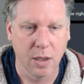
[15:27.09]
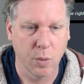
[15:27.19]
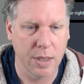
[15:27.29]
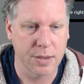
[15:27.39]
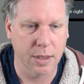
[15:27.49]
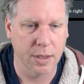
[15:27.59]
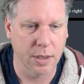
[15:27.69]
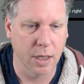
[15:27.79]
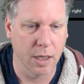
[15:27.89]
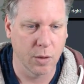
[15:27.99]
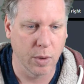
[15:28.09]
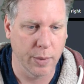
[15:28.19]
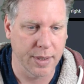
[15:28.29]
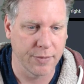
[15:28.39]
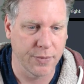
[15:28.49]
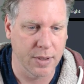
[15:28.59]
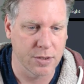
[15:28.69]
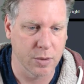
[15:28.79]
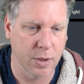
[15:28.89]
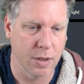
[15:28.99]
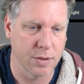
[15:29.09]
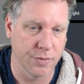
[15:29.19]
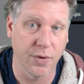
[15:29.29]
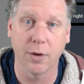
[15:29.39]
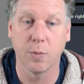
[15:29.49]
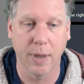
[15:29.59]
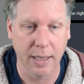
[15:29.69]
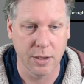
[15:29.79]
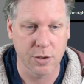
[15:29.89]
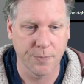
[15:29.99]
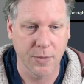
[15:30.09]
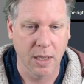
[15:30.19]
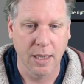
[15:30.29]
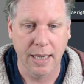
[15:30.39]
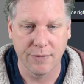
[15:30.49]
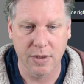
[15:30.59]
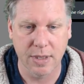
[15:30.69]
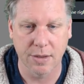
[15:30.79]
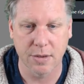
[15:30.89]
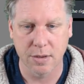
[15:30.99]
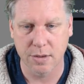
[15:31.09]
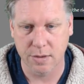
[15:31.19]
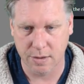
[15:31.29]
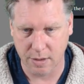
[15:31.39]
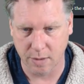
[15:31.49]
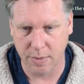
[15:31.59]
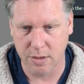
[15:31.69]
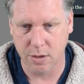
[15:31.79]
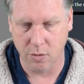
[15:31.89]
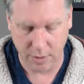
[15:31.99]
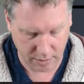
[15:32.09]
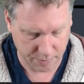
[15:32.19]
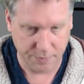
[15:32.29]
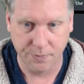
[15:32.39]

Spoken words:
Where's it going to go? Well, when they've finished, it will go to the final page. If it doesn't, it's going to be sorry.